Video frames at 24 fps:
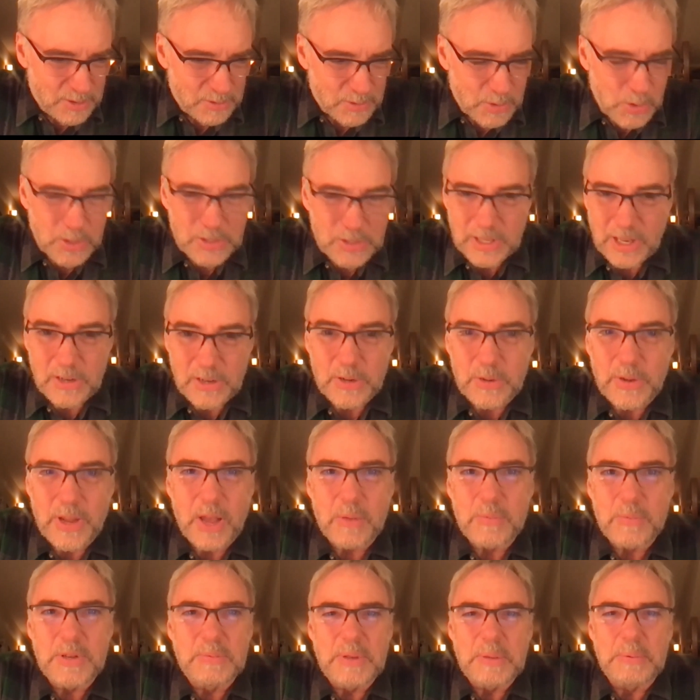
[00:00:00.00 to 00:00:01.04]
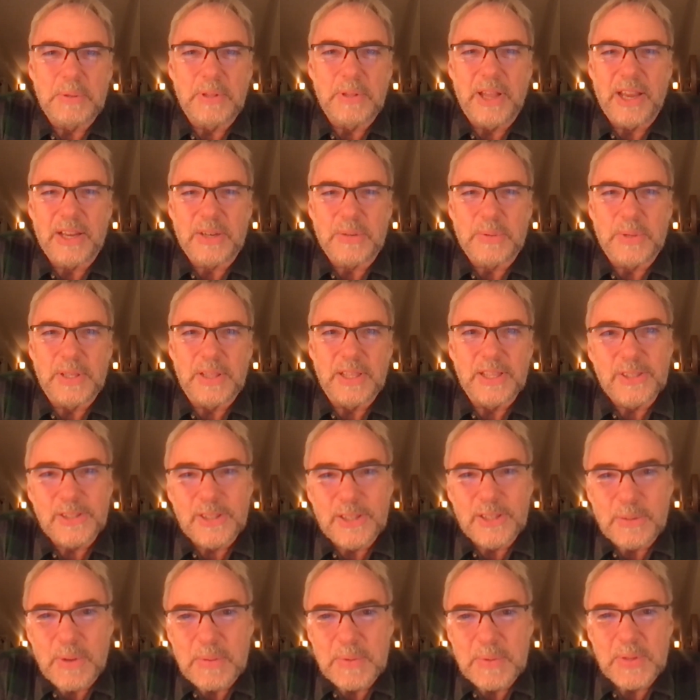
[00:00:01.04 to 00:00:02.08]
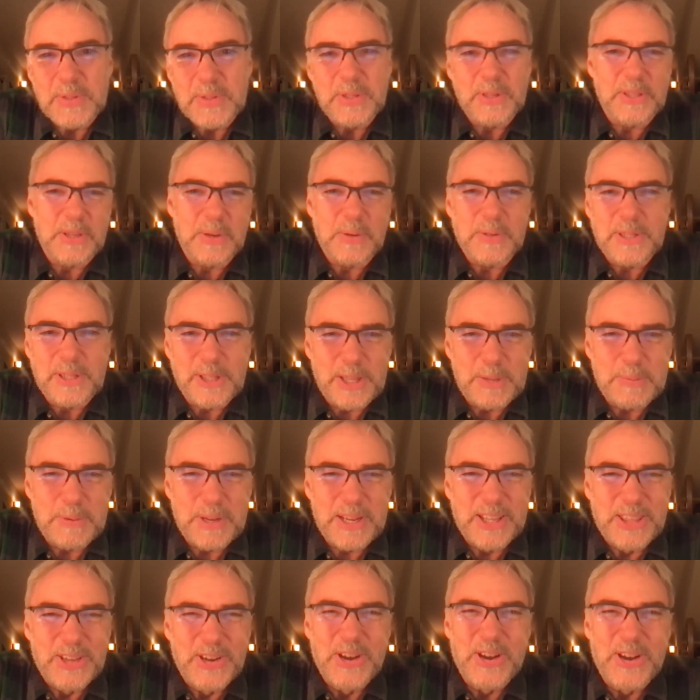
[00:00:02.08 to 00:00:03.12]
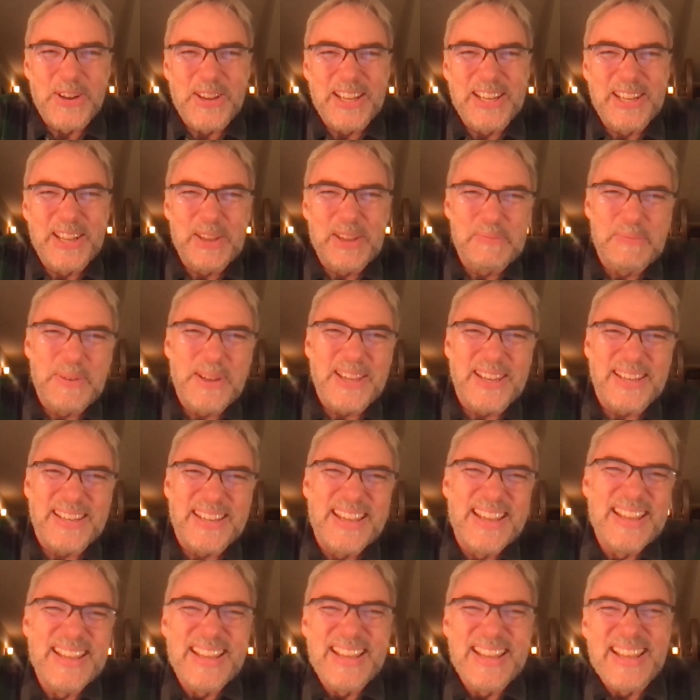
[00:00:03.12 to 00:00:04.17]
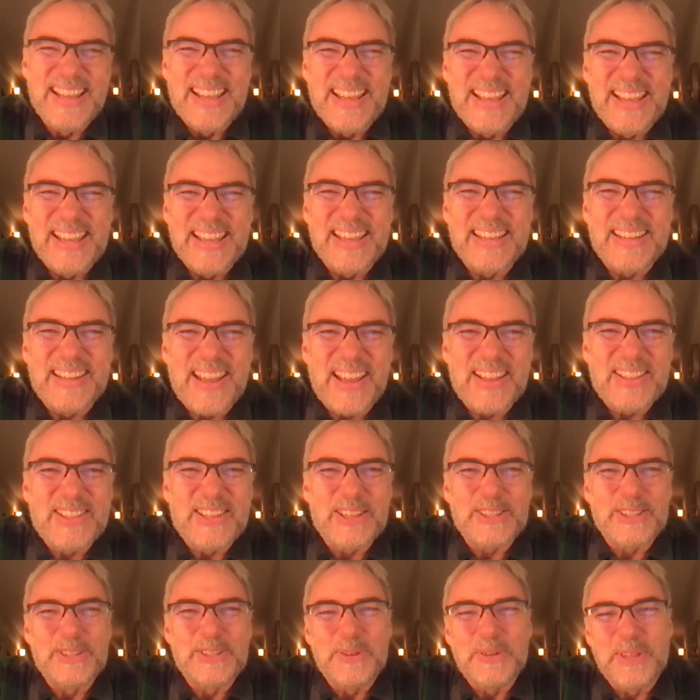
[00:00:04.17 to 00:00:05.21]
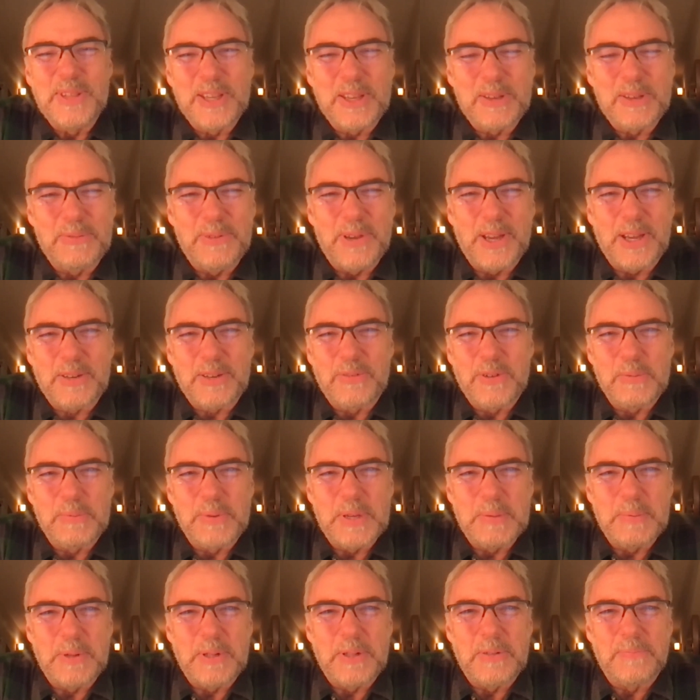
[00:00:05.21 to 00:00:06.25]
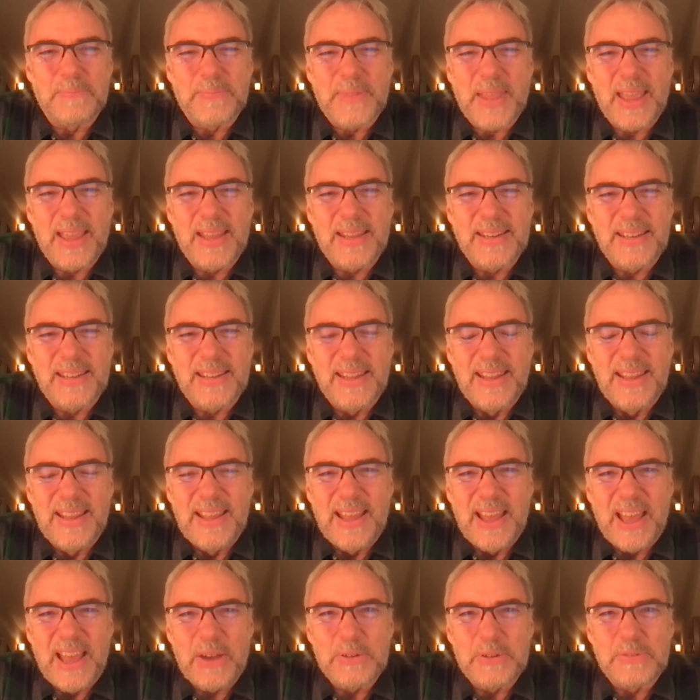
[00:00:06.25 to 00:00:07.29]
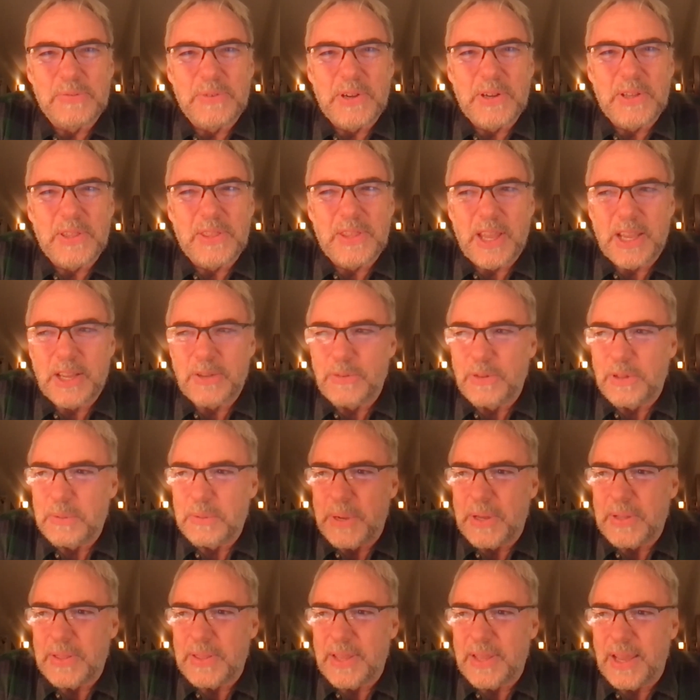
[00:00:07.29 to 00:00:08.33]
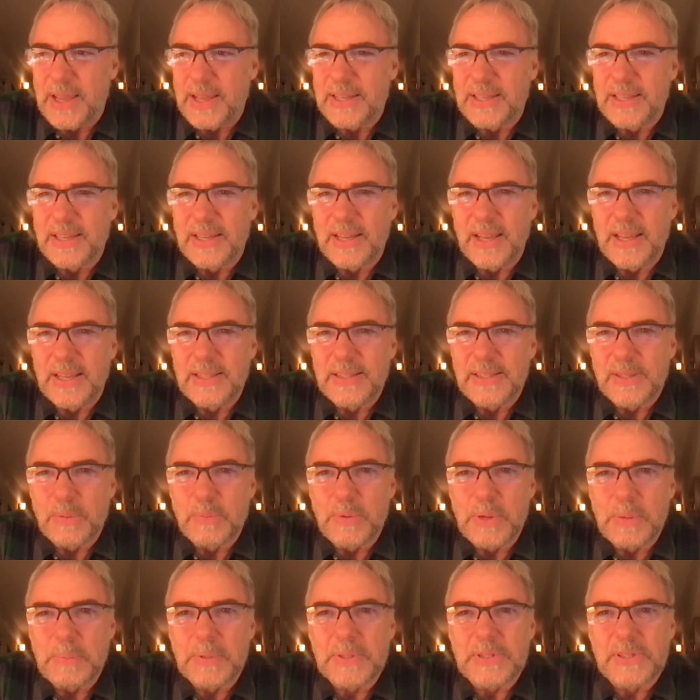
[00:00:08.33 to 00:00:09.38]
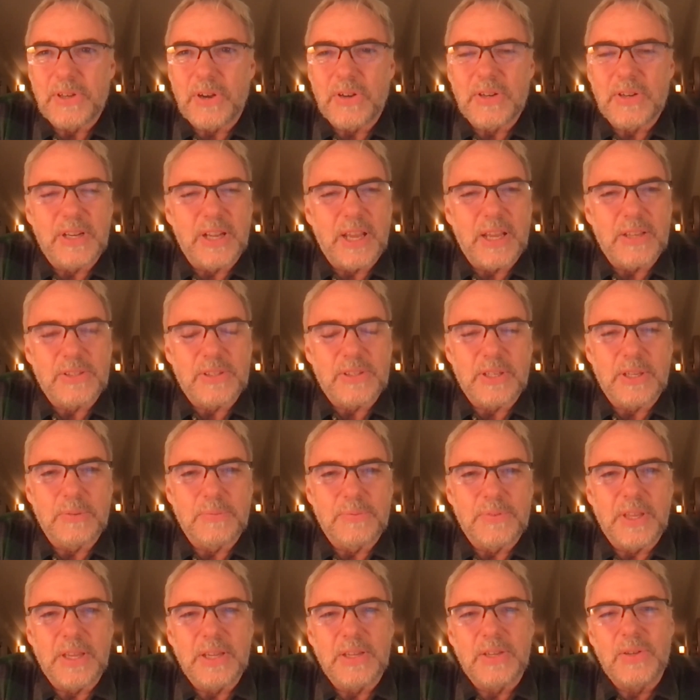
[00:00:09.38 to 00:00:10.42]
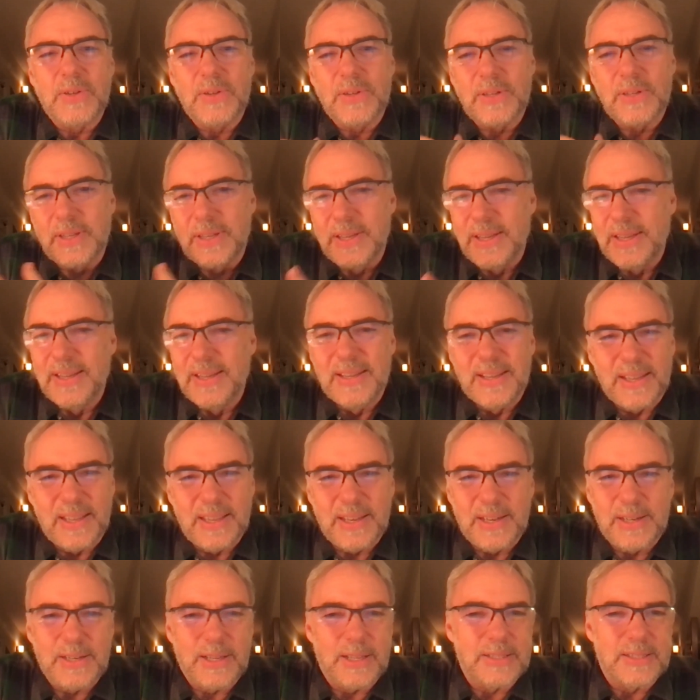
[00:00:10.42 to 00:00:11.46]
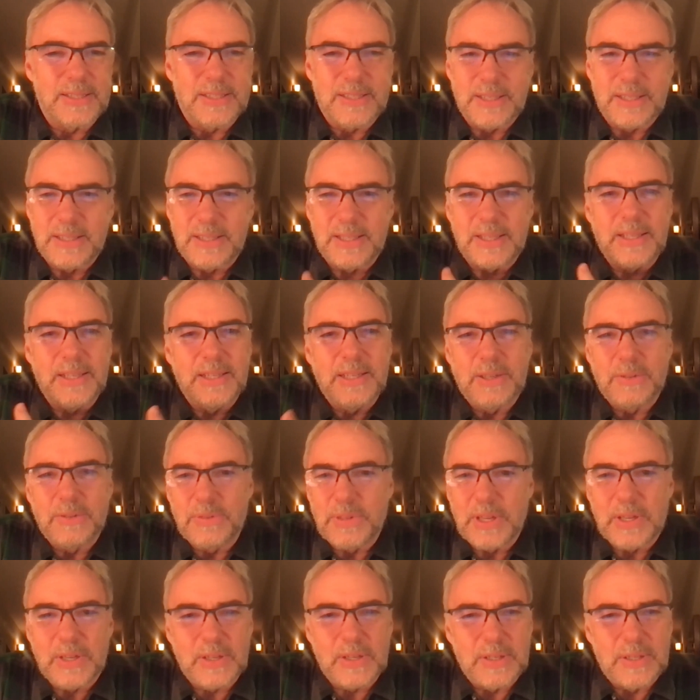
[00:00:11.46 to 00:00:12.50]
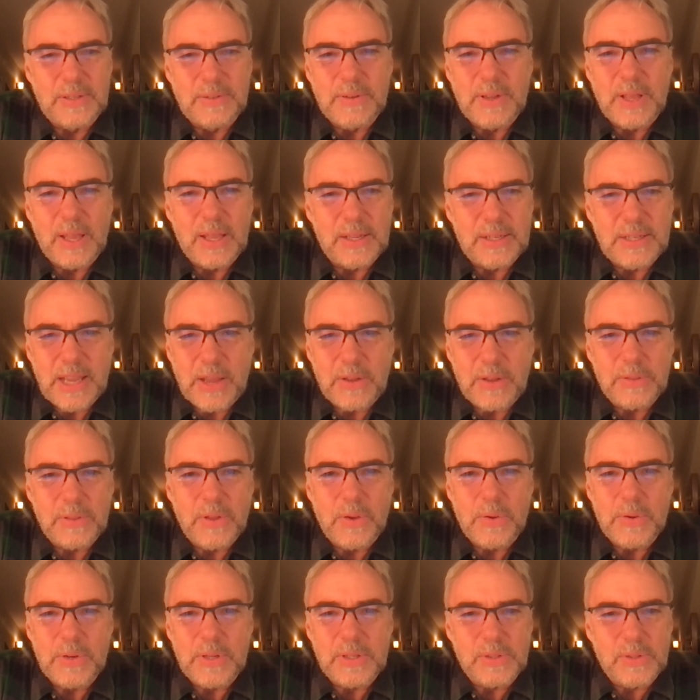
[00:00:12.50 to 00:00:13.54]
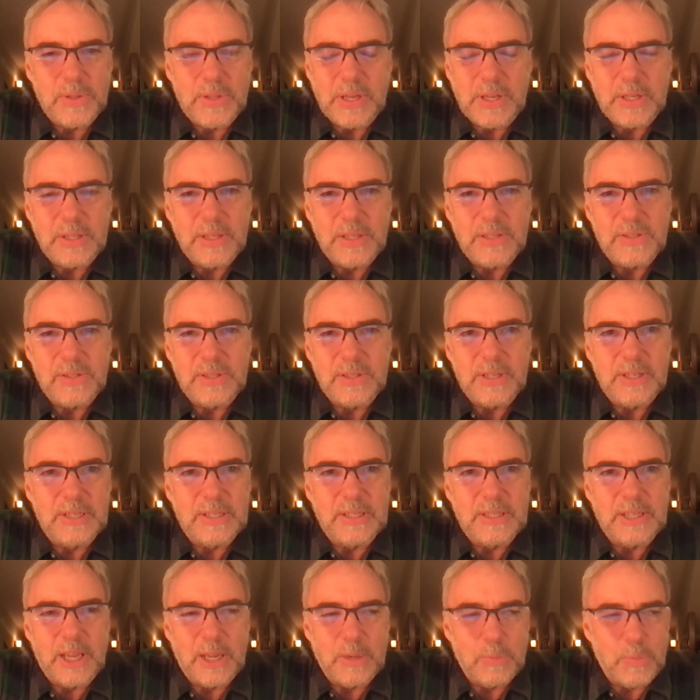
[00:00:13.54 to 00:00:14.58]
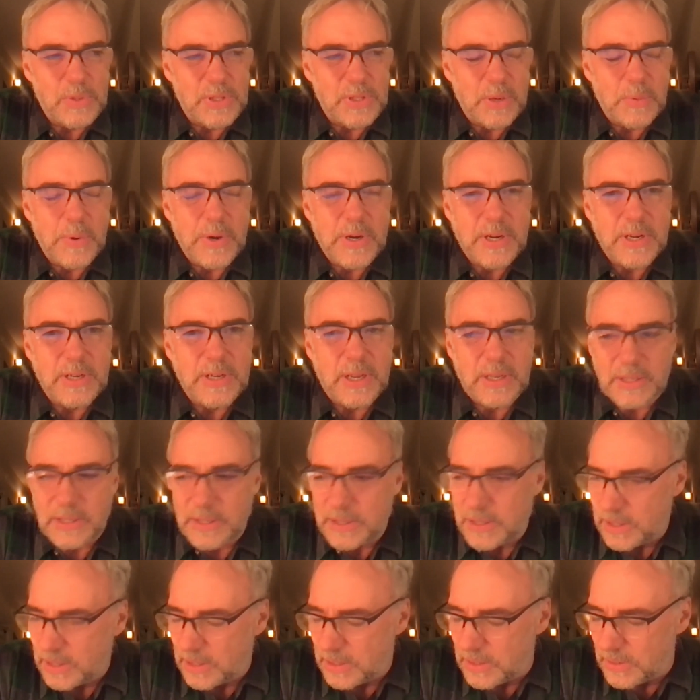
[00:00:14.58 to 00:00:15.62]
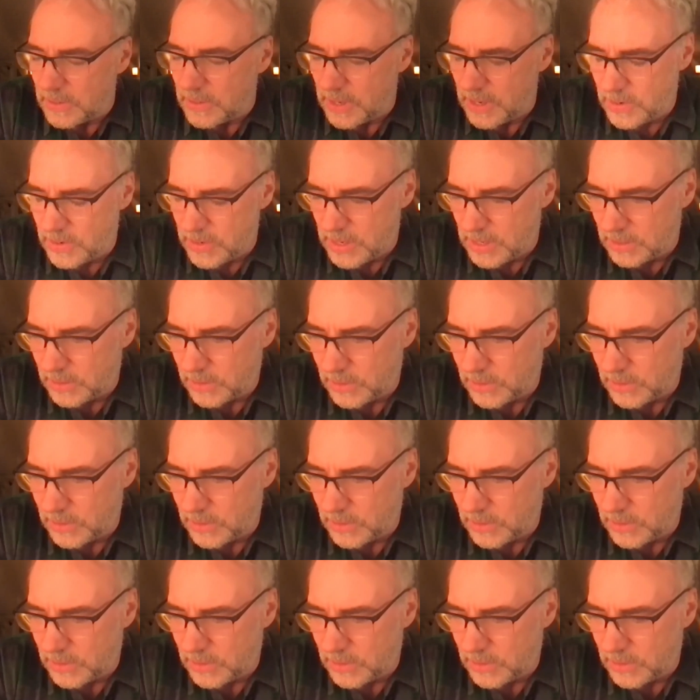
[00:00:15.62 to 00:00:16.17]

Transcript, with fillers: Of course, I don't know how many people actually listen to my music. They are sleeping through it, but it had that soothing effect for people. And I was very thankful about that. And some people started asking if they could get it on CD, if they could uh, download it so they could listen anytime when they weren't connected to the internet.